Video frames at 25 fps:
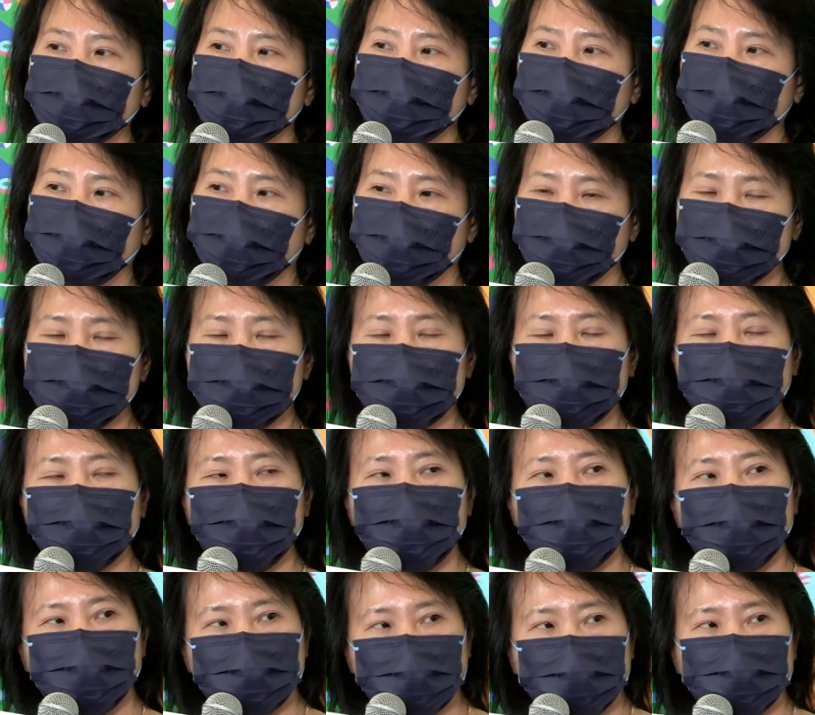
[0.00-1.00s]
a stage for
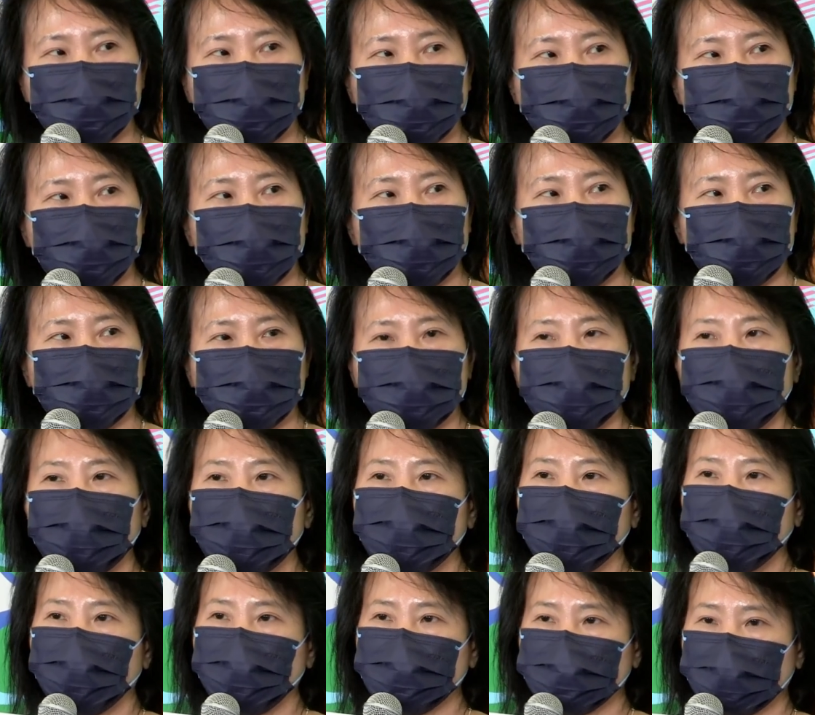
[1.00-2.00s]
them, and also
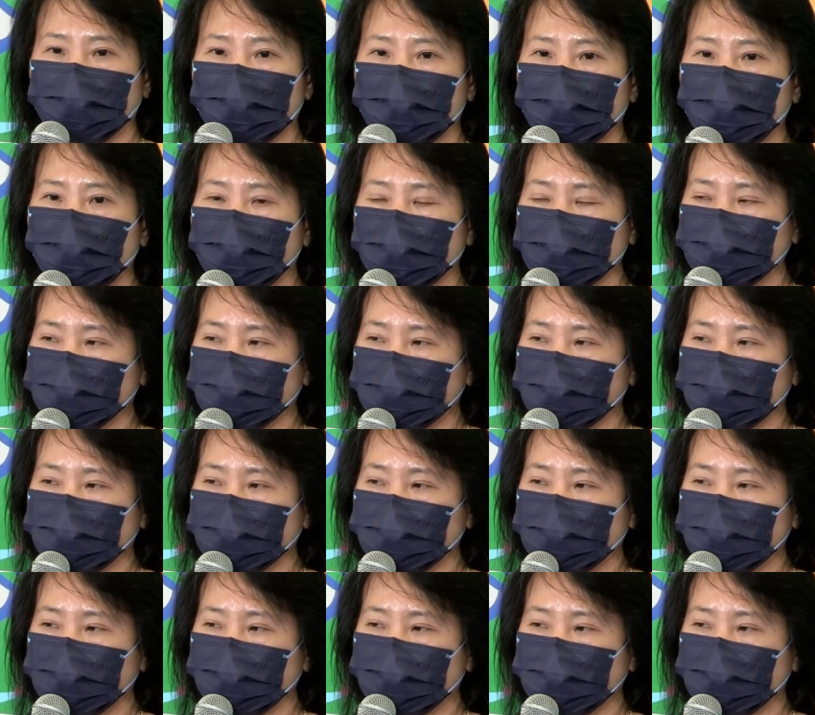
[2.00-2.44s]
experience for them.